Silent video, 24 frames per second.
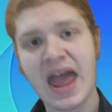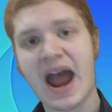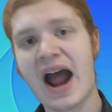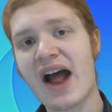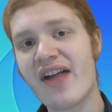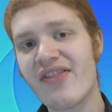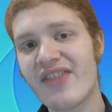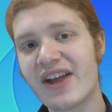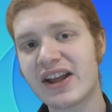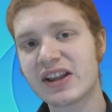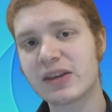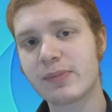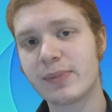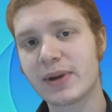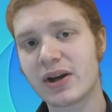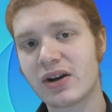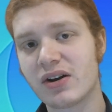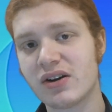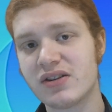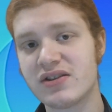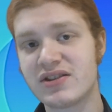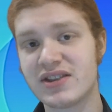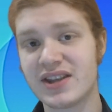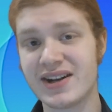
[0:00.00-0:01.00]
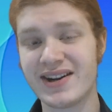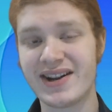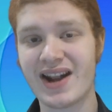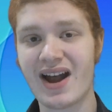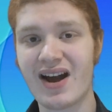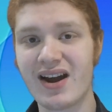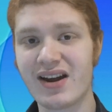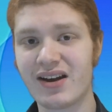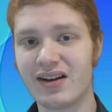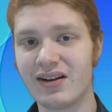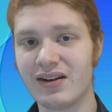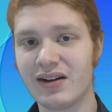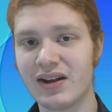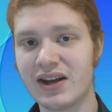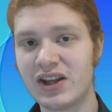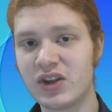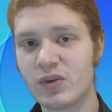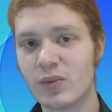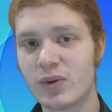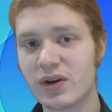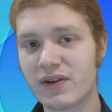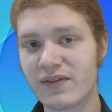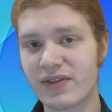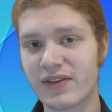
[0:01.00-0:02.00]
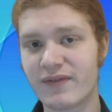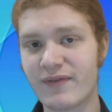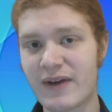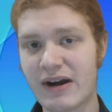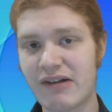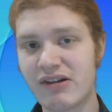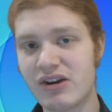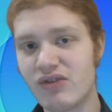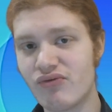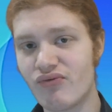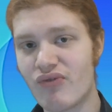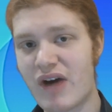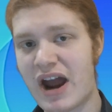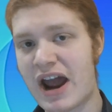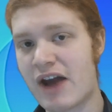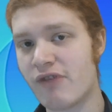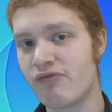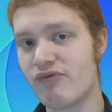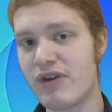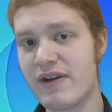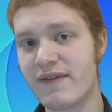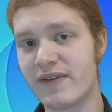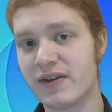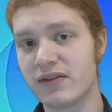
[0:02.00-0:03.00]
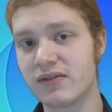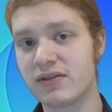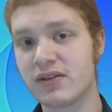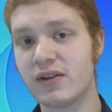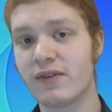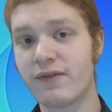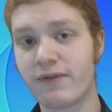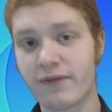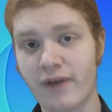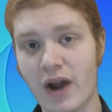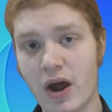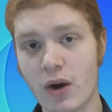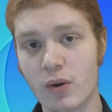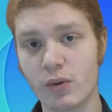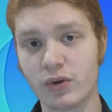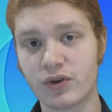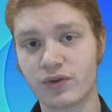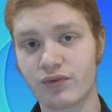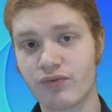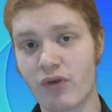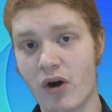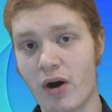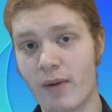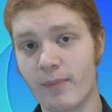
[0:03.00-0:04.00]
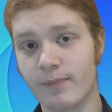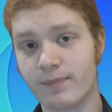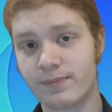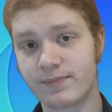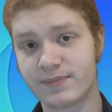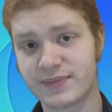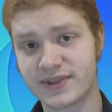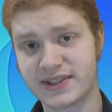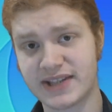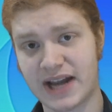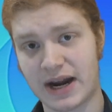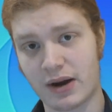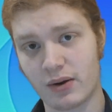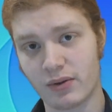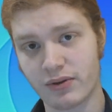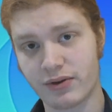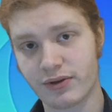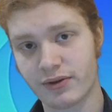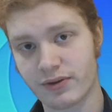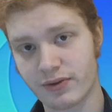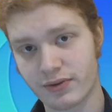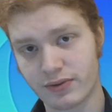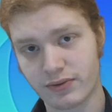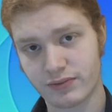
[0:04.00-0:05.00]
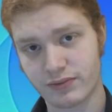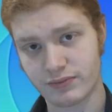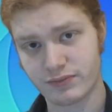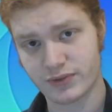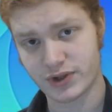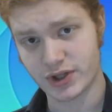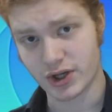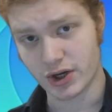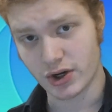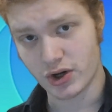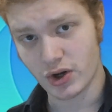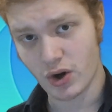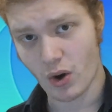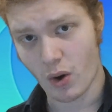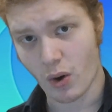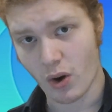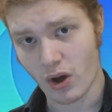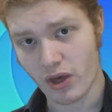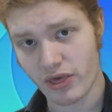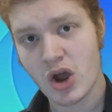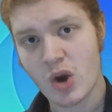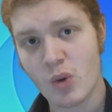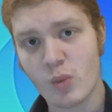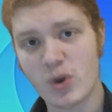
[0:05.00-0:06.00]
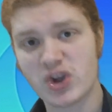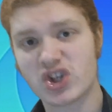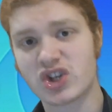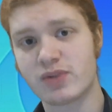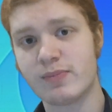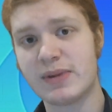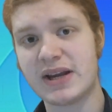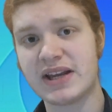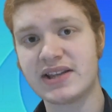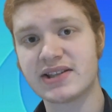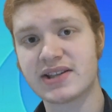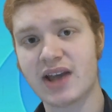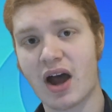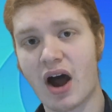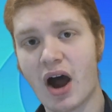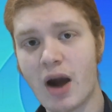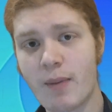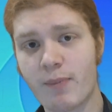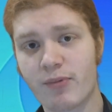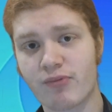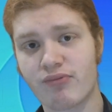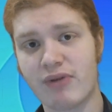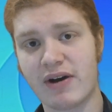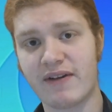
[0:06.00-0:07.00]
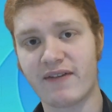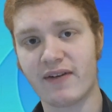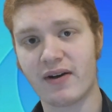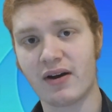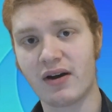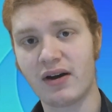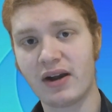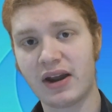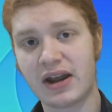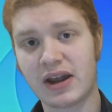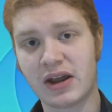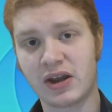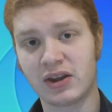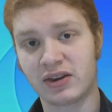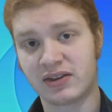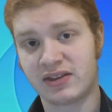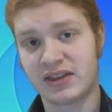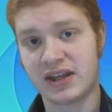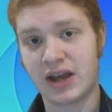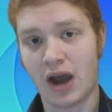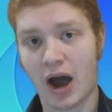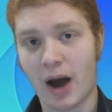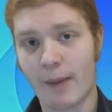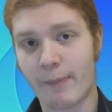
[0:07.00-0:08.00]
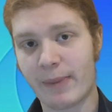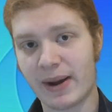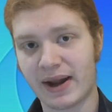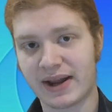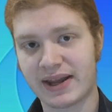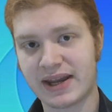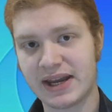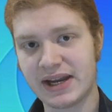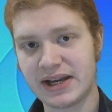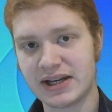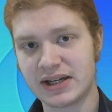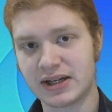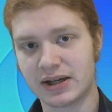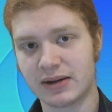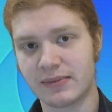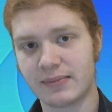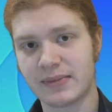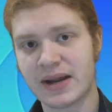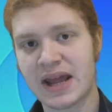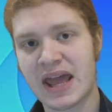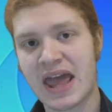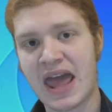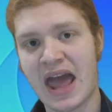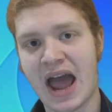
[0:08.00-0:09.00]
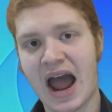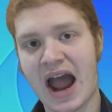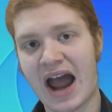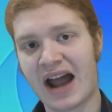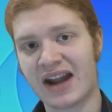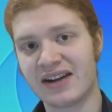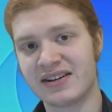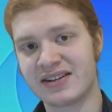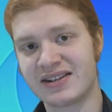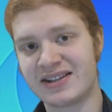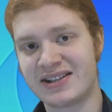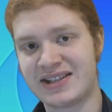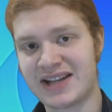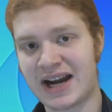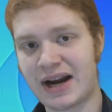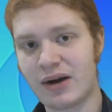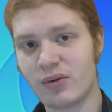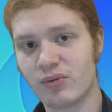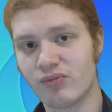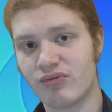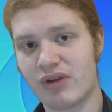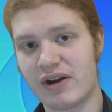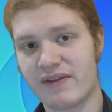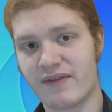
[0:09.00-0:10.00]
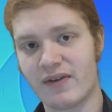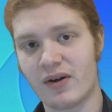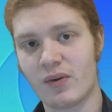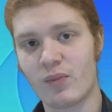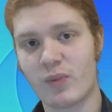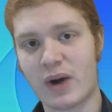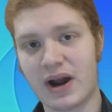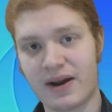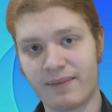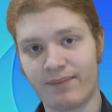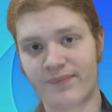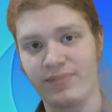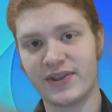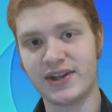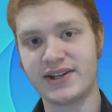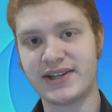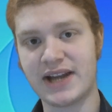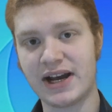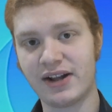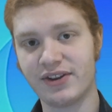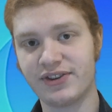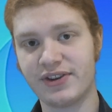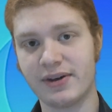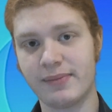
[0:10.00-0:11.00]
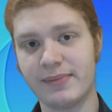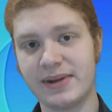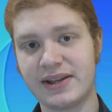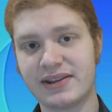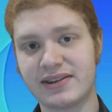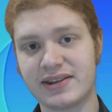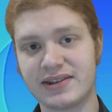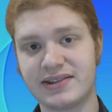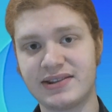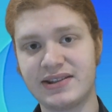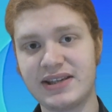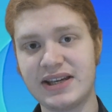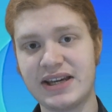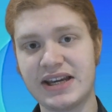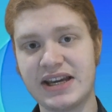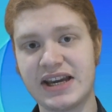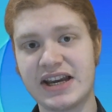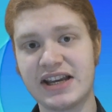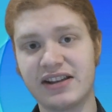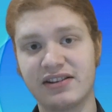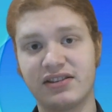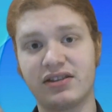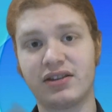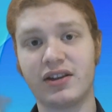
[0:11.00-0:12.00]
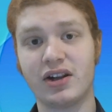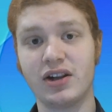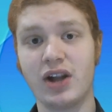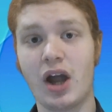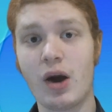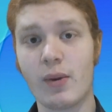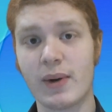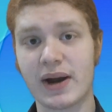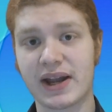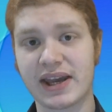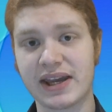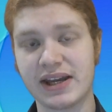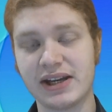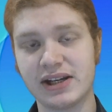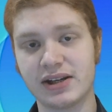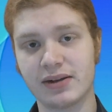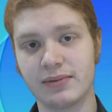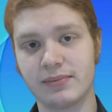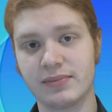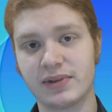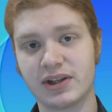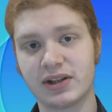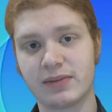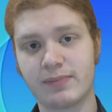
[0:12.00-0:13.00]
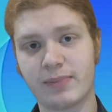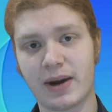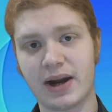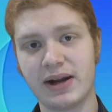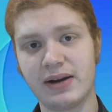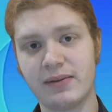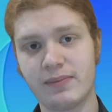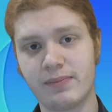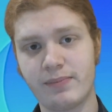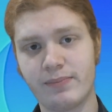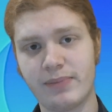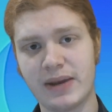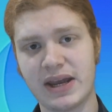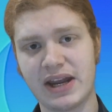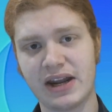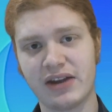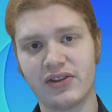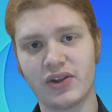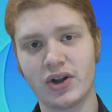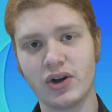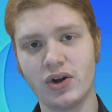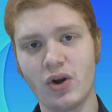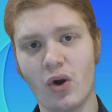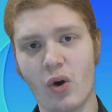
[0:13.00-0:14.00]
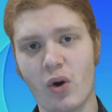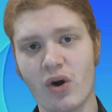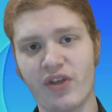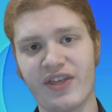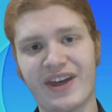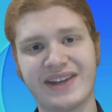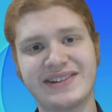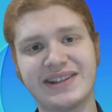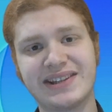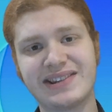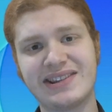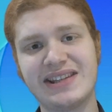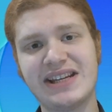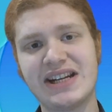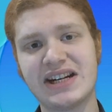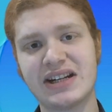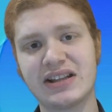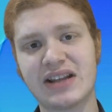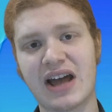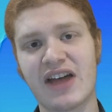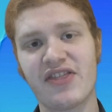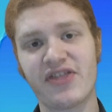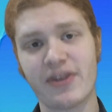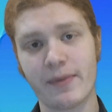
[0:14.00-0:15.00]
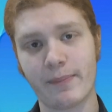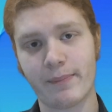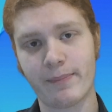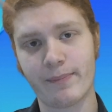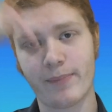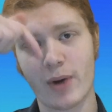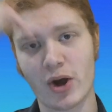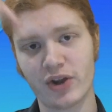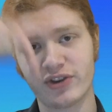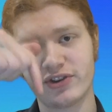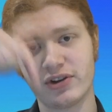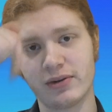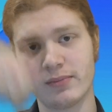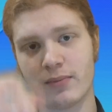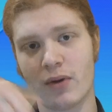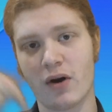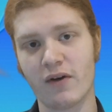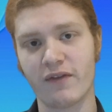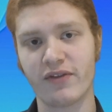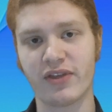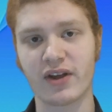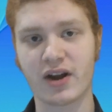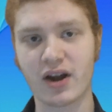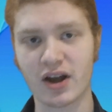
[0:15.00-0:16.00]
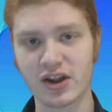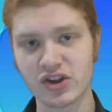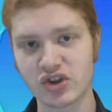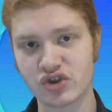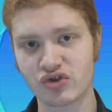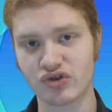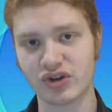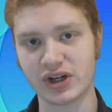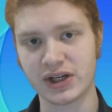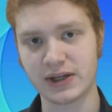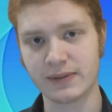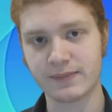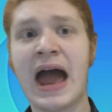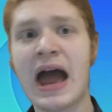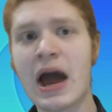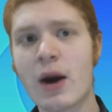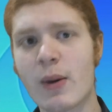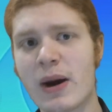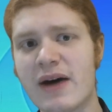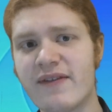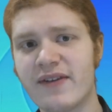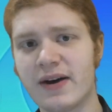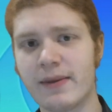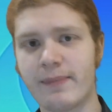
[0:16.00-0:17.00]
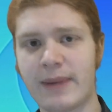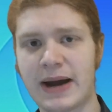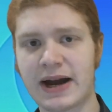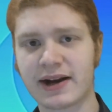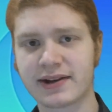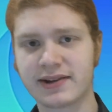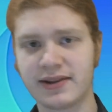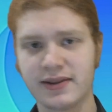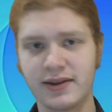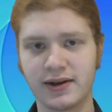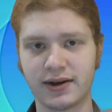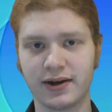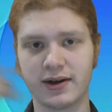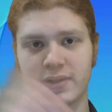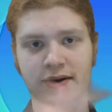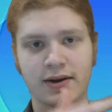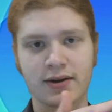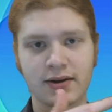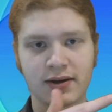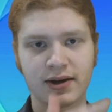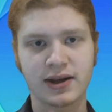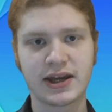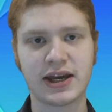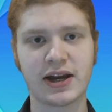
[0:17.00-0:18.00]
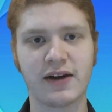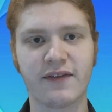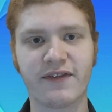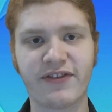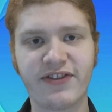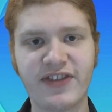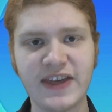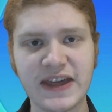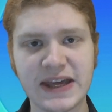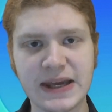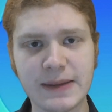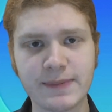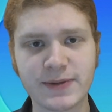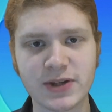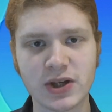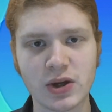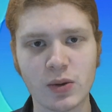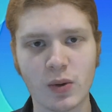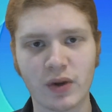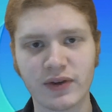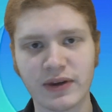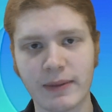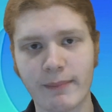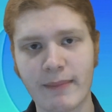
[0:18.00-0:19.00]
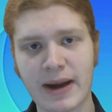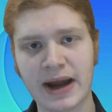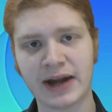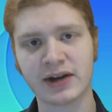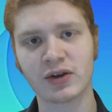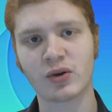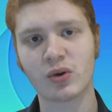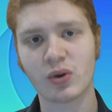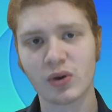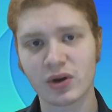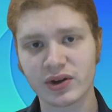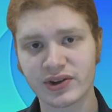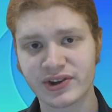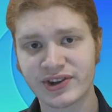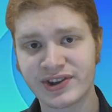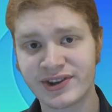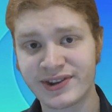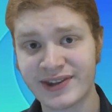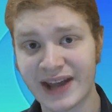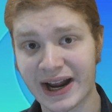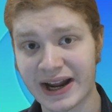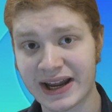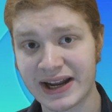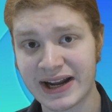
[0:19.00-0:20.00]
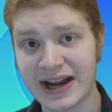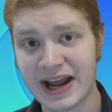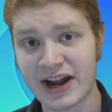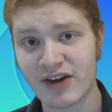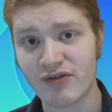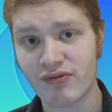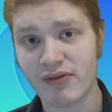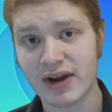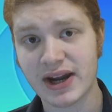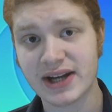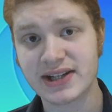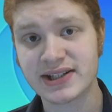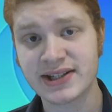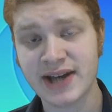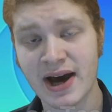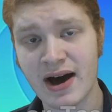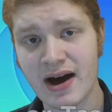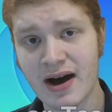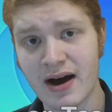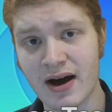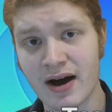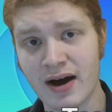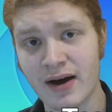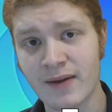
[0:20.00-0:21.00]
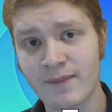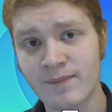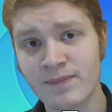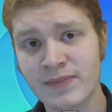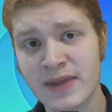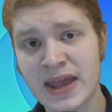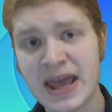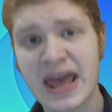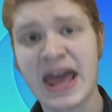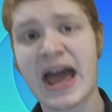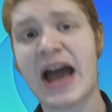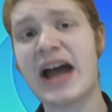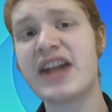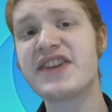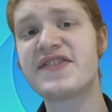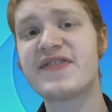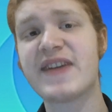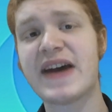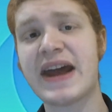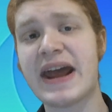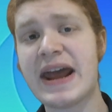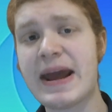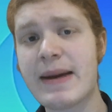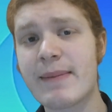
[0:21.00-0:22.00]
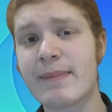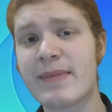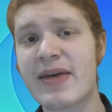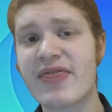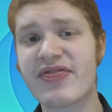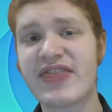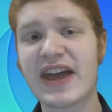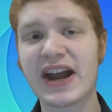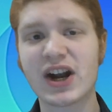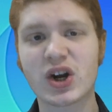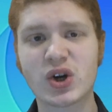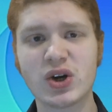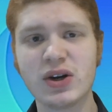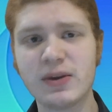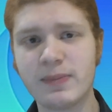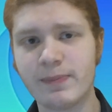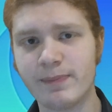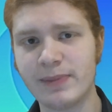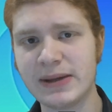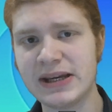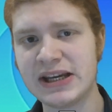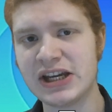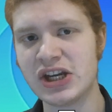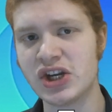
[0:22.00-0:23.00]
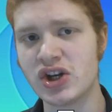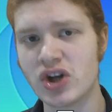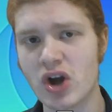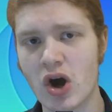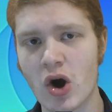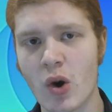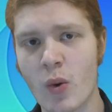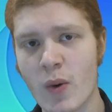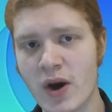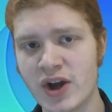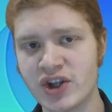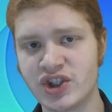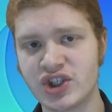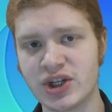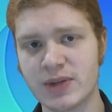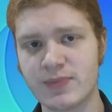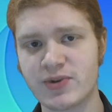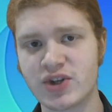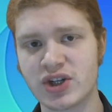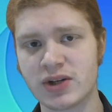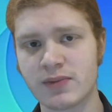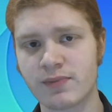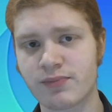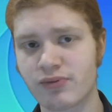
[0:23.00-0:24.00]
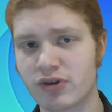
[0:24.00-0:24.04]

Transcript: And that's because the Nile is one of the very rare rivers that flows from south to north, which means upriver is the upper kingdom and downriver, where the delta meets the sea, is the lower kingdom, despite being in the north, as it seems at the bottom of the country. However, back to the king of Thebes, who was a man called Seqenenre-Ptah, and for him there could be no Egyptian